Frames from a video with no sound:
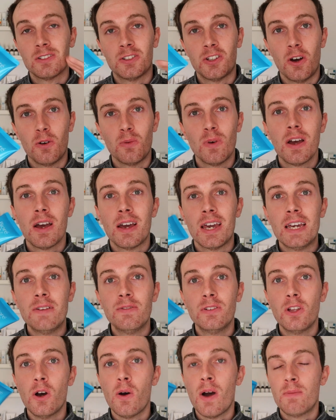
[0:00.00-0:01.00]
So
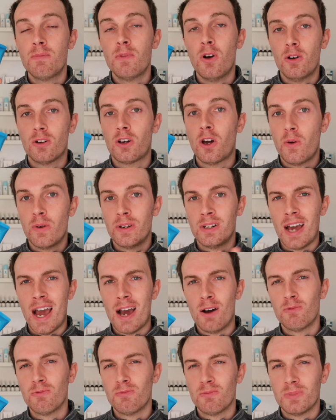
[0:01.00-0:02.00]
even though I'm not going
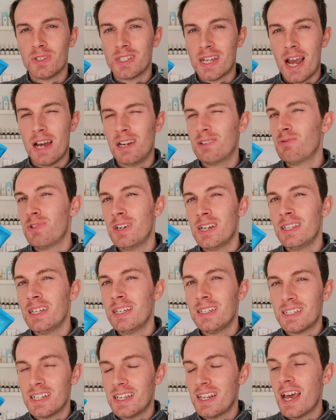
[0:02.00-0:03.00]
outside
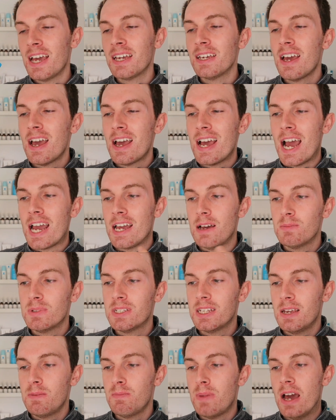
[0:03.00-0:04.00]
really today, I am
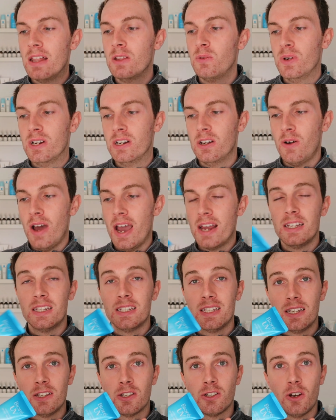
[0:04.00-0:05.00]
sitting by the window
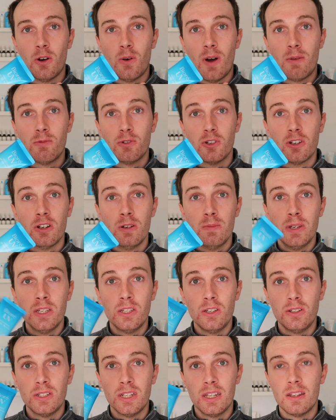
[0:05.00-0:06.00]
editing, so I'm just going to
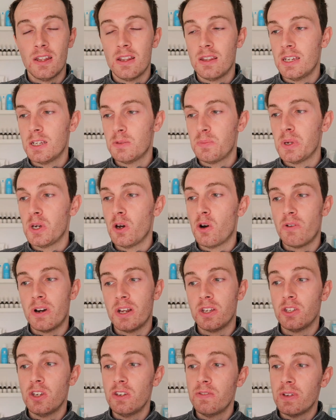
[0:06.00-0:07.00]
be using this
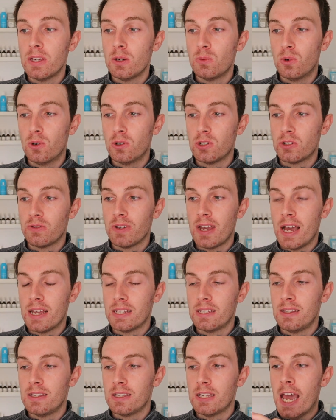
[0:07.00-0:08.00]
Biore UV Watery
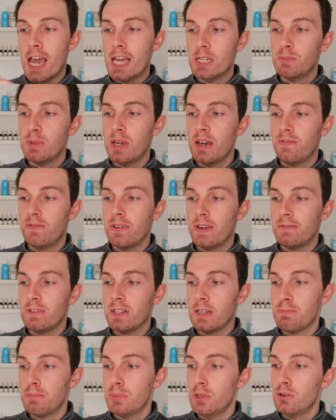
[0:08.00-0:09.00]
Essence SPF
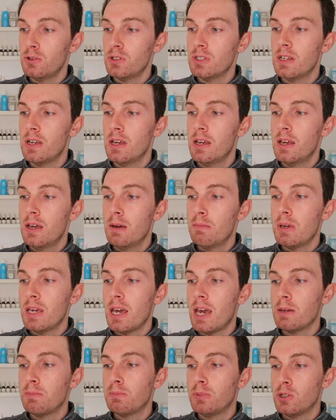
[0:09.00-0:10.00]
50 Plus
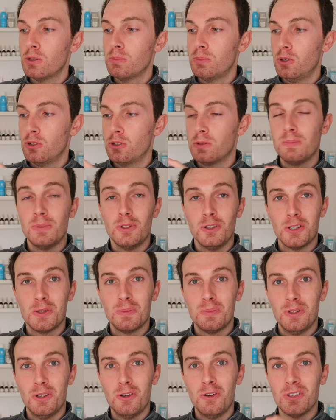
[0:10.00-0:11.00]
BA
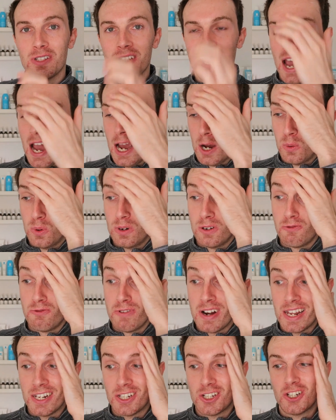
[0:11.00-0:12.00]
plus Aqua
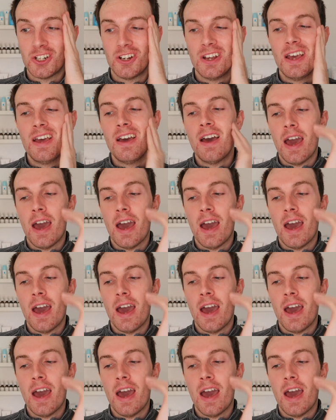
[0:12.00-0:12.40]
Rich.